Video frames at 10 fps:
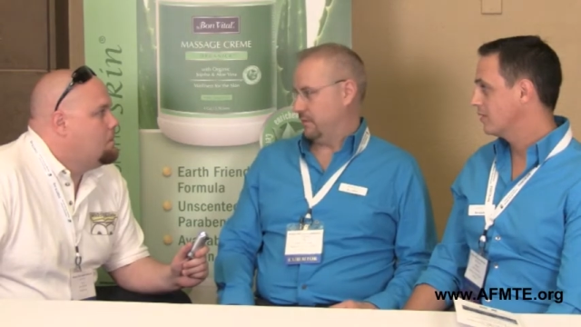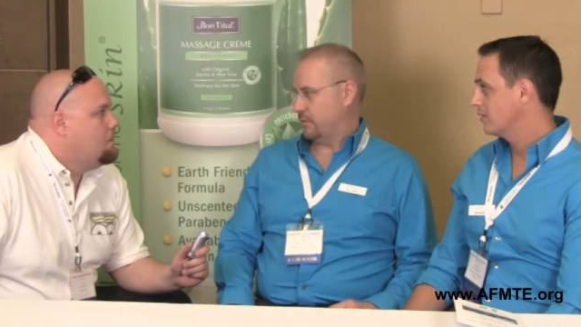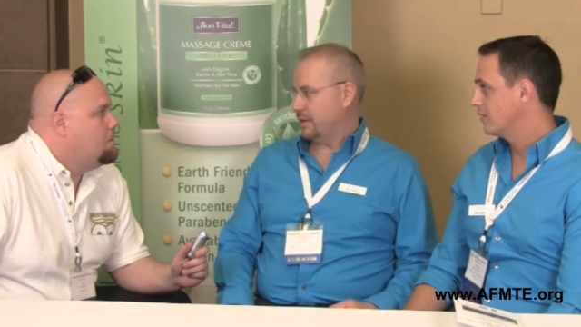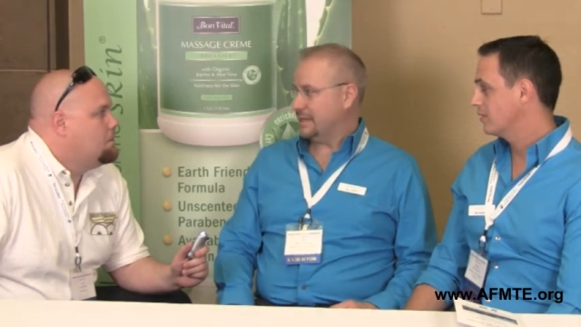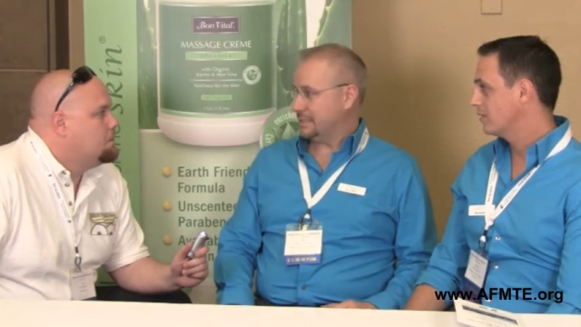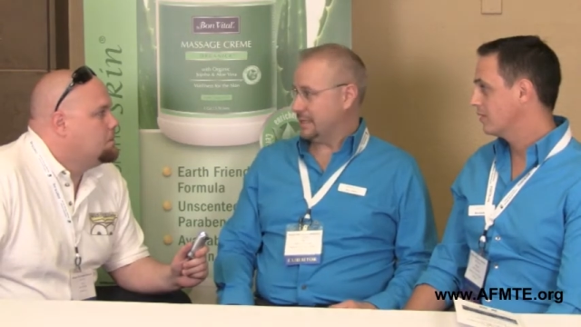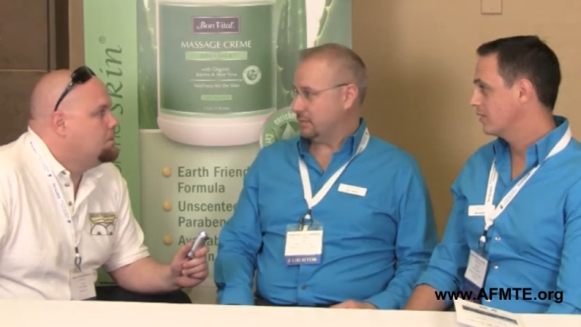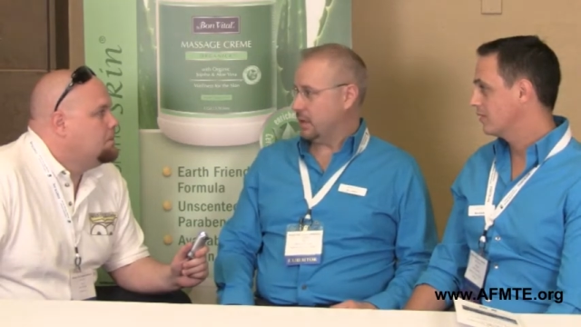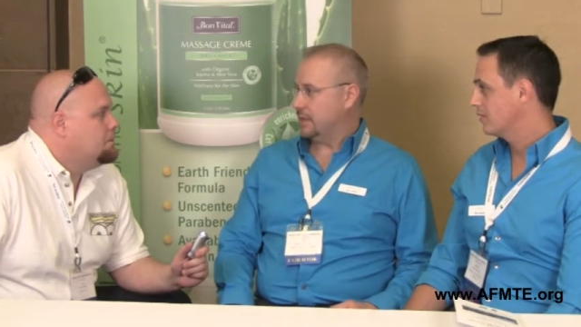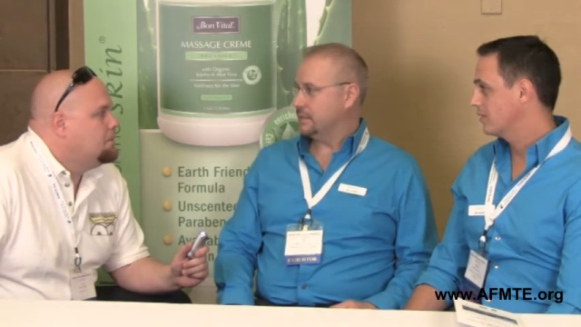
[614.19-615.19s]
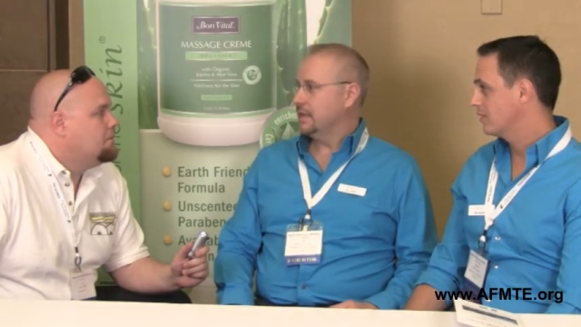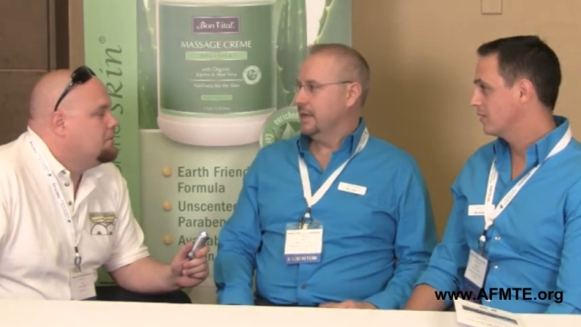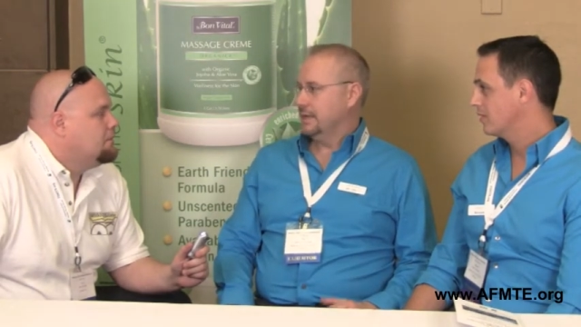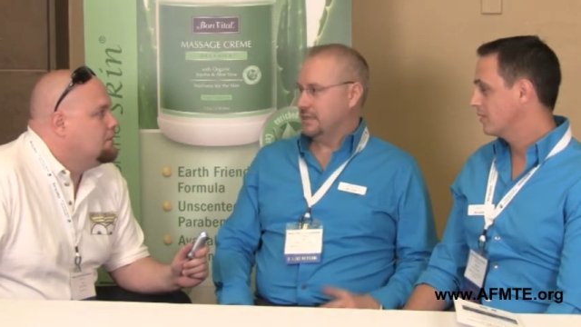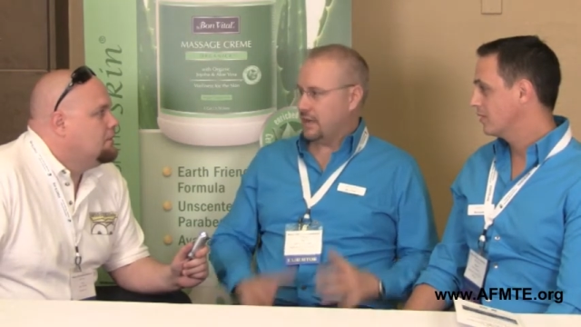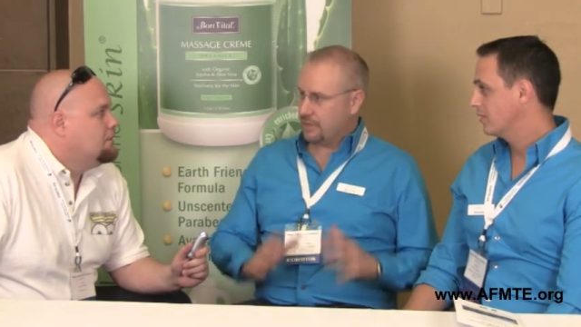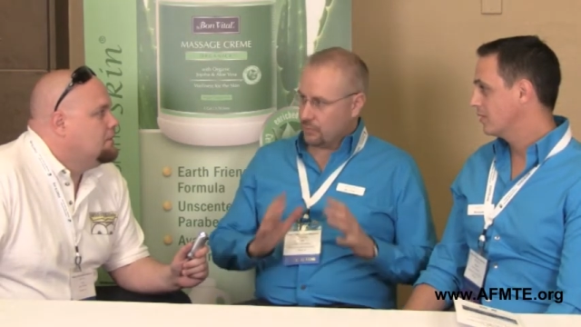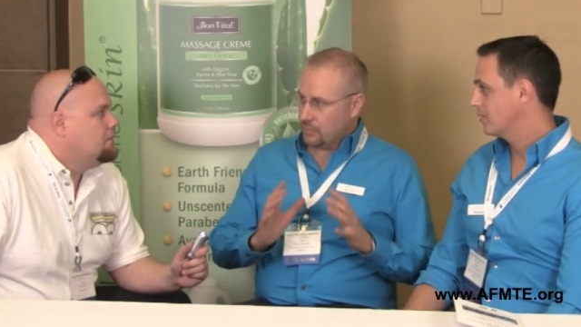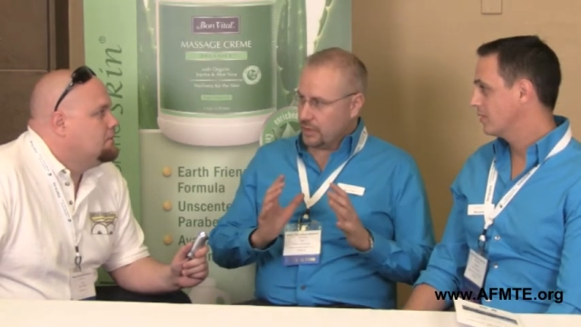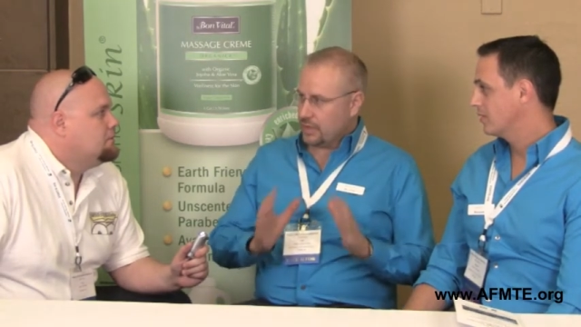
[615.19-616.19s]
Speaker 1: three to six months to have
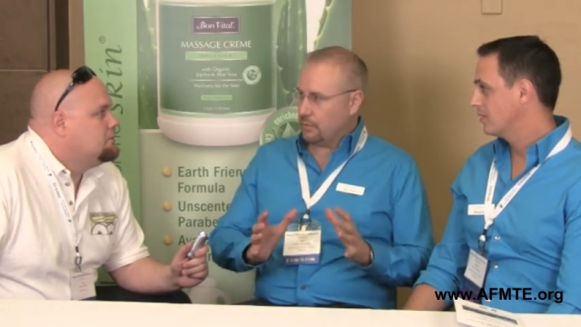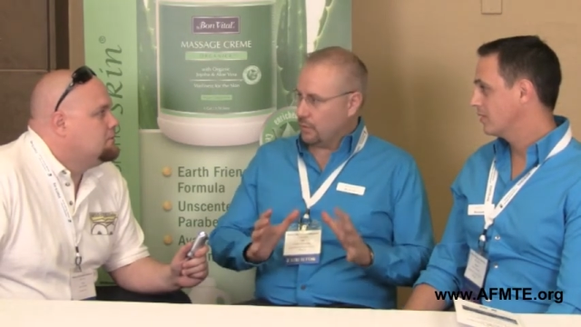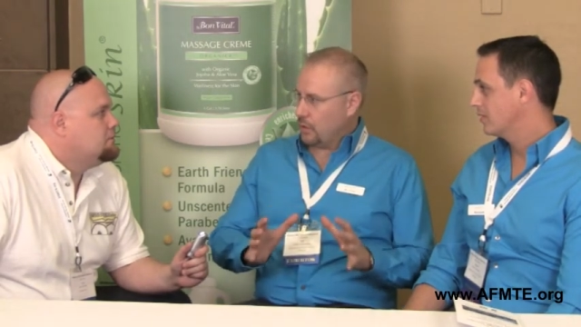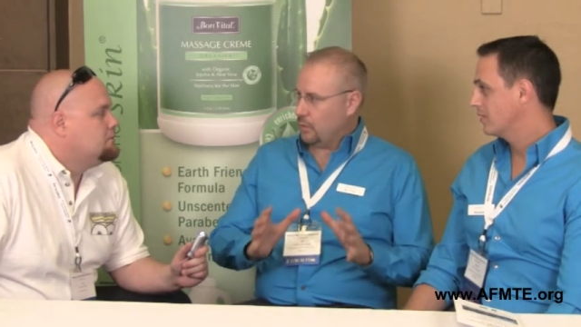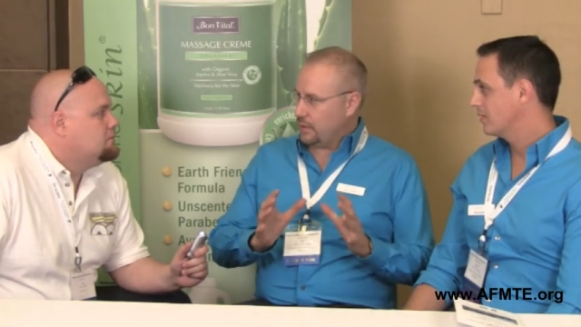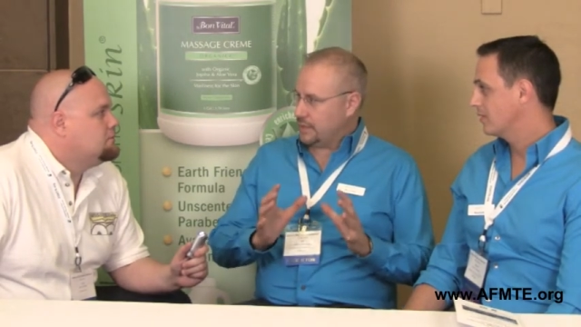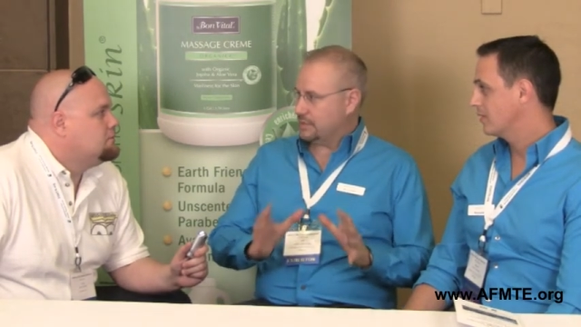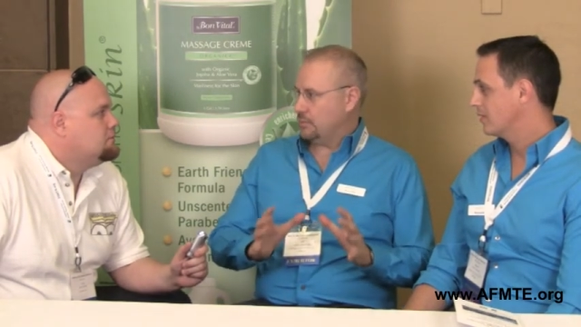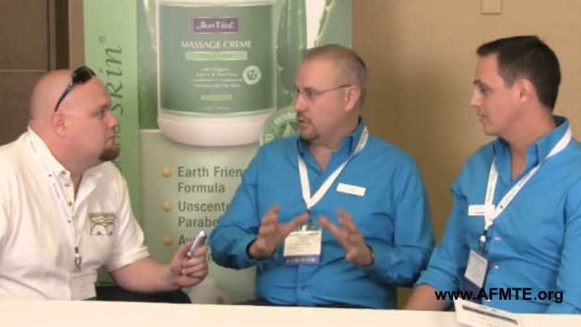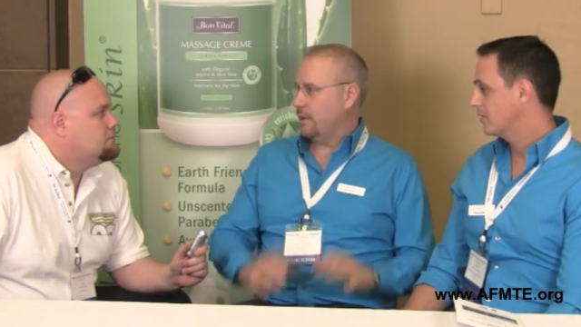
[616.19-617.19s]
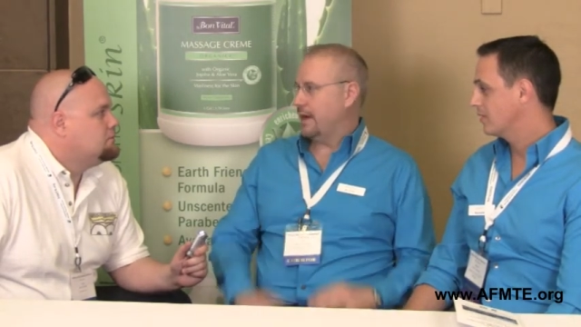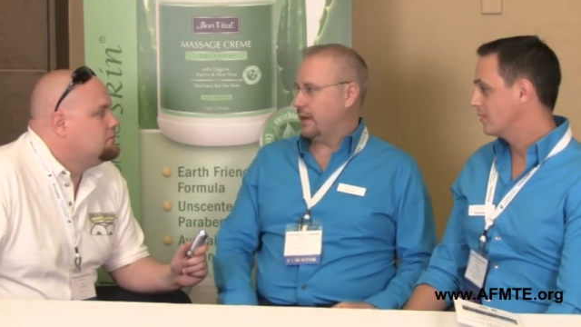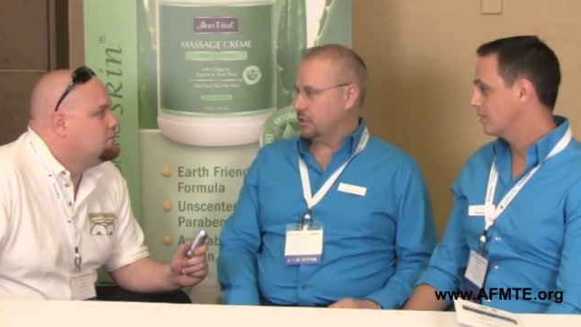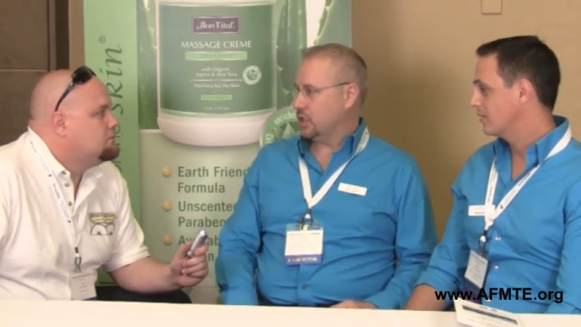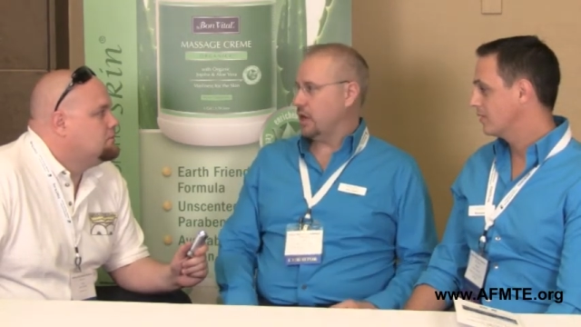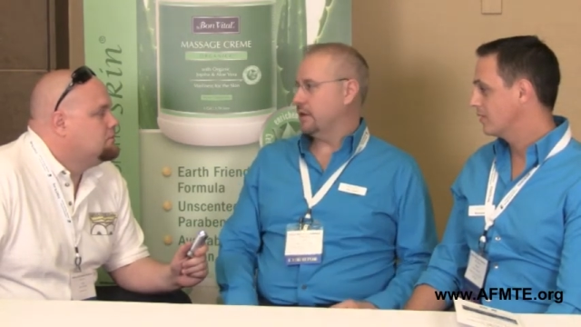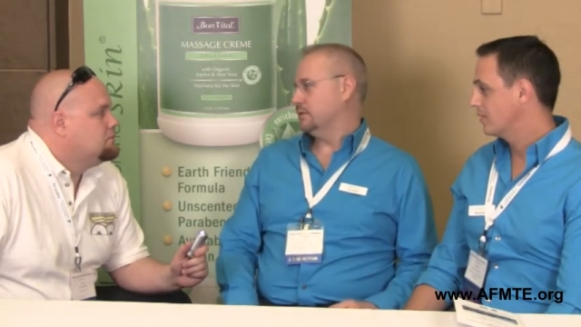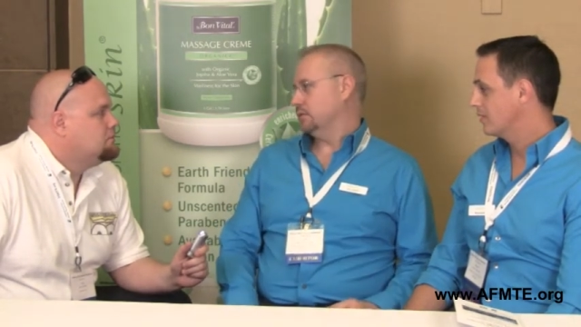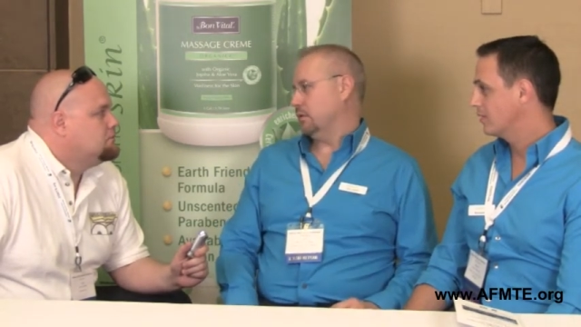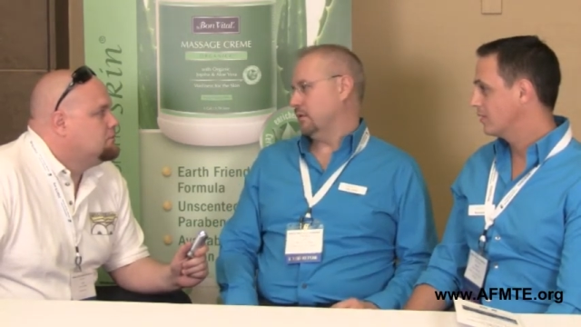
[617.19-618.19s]
a really robust mobile
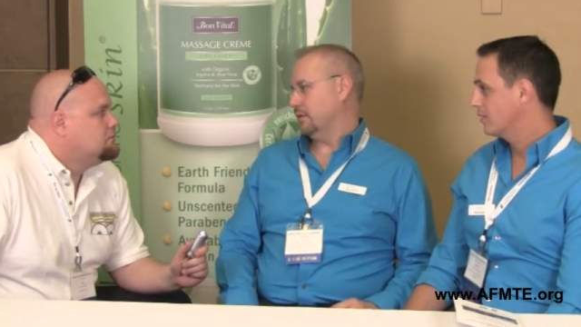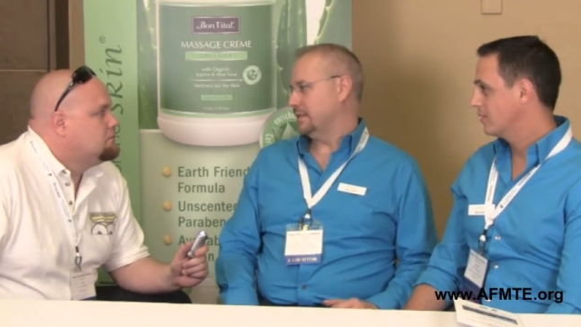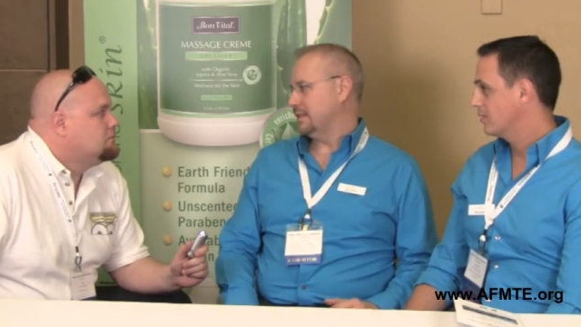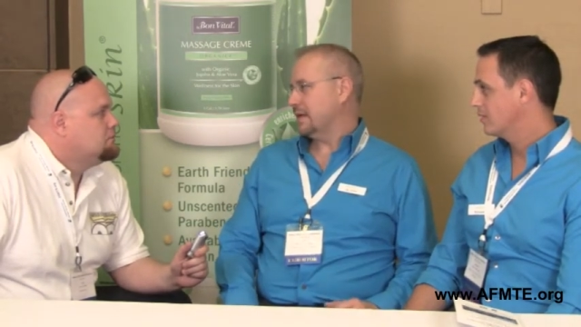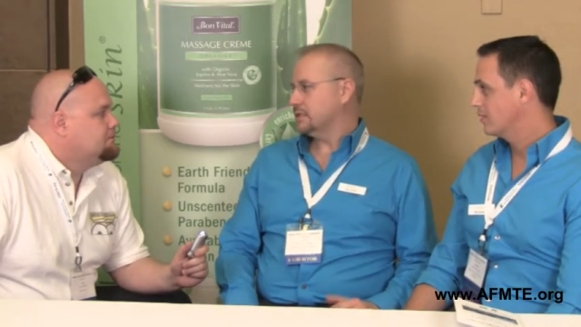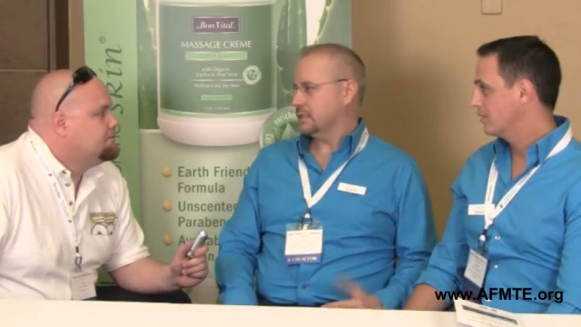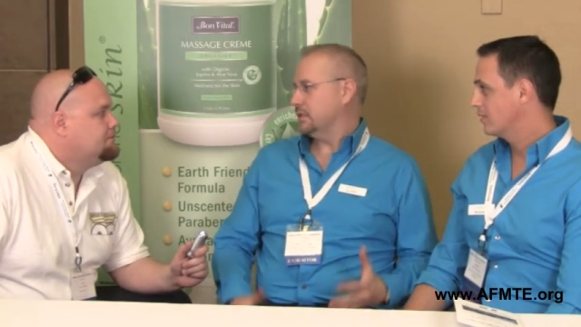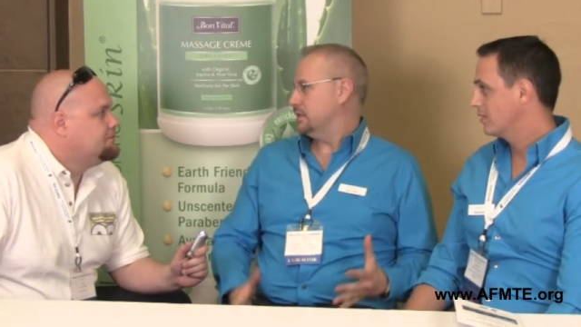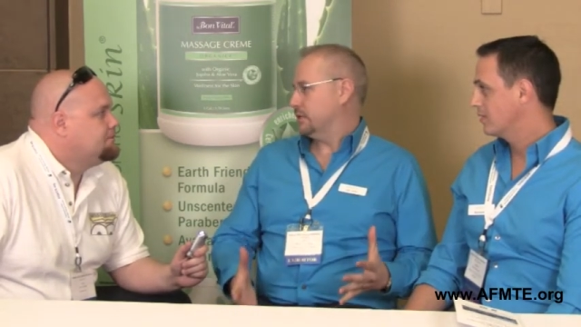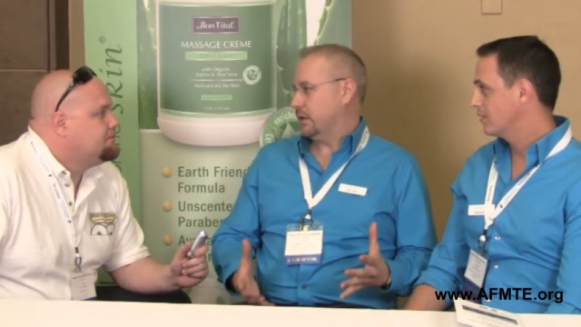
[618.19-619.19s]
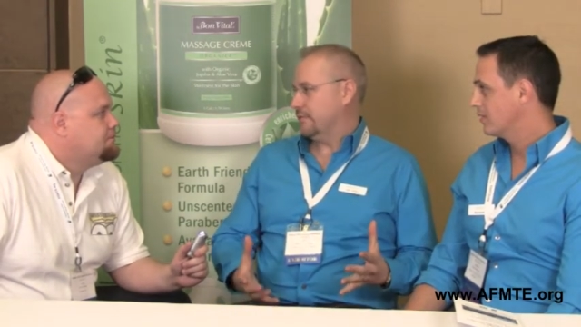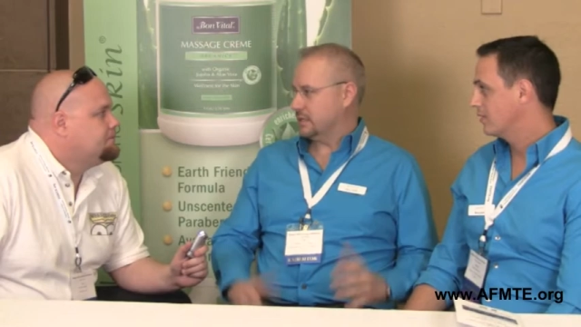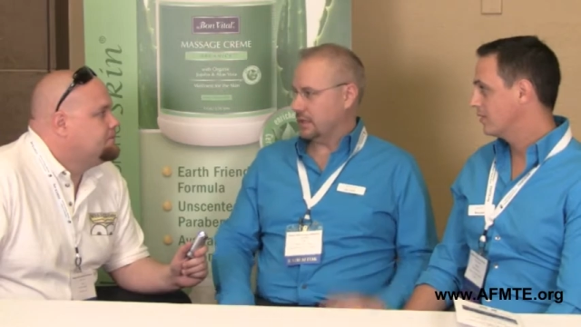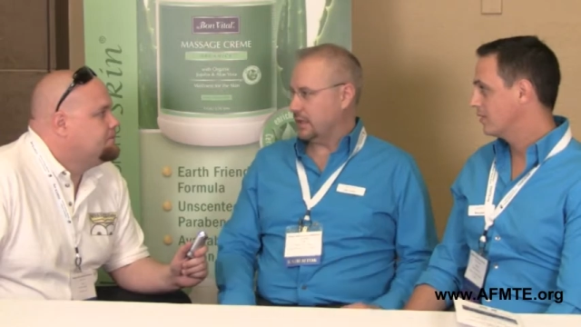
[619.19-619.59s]
charting tool that's actually going to serve as an